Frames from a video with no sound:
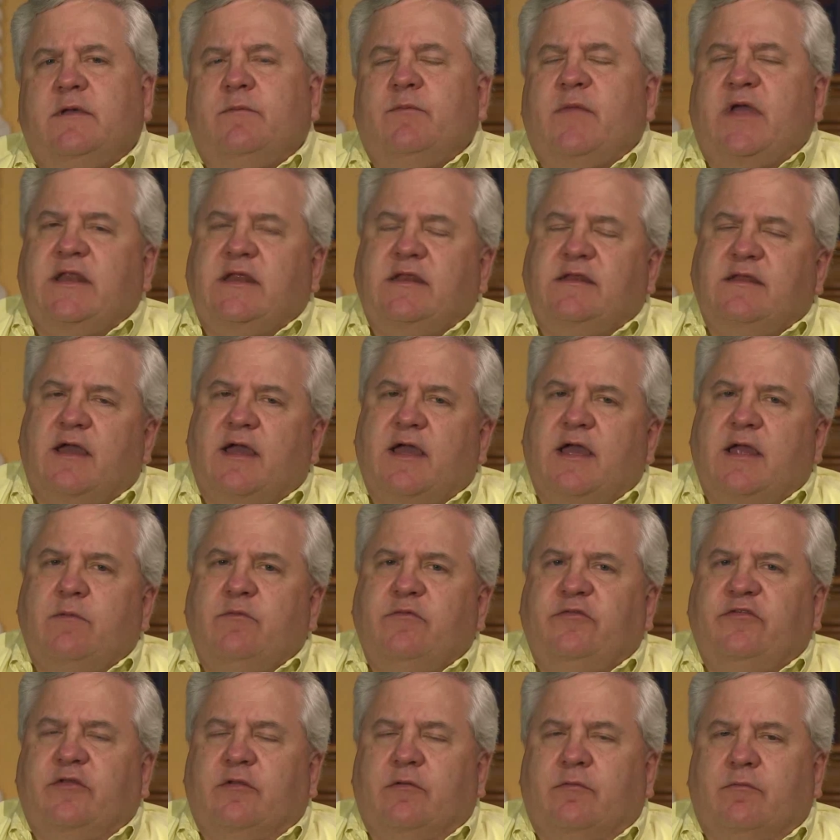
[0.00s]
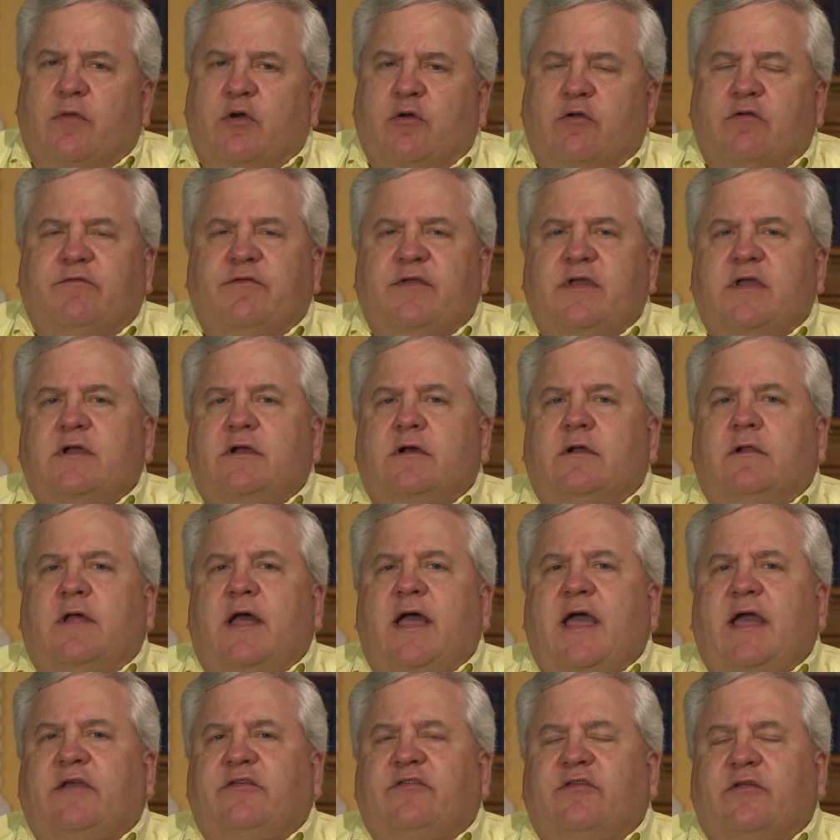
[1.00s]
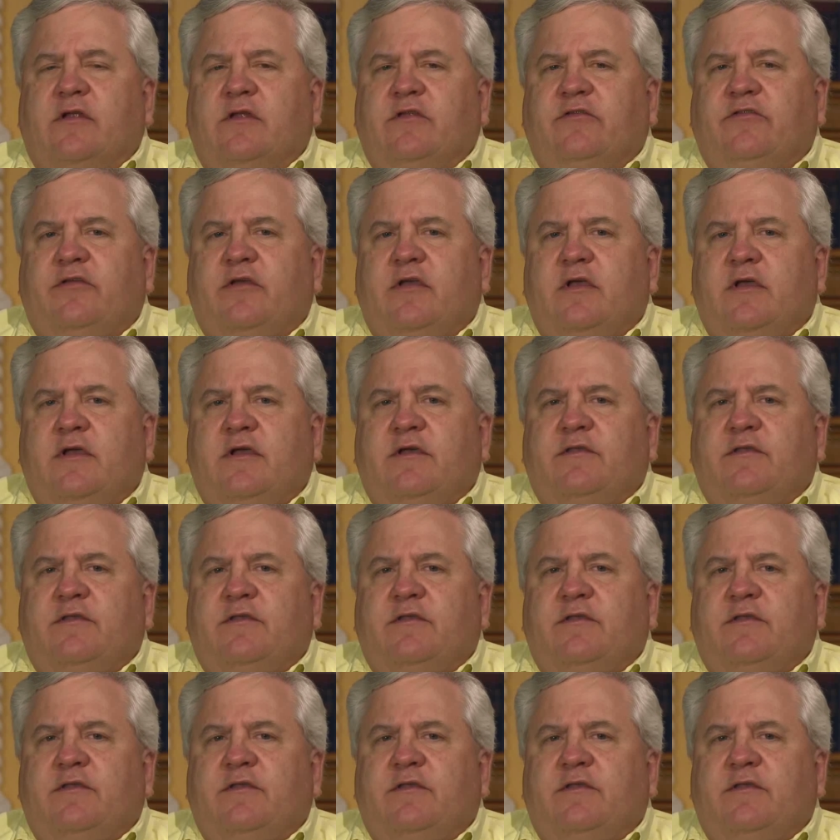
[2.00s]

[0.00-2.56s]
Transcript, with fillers: Many times in motor vehicle accidents,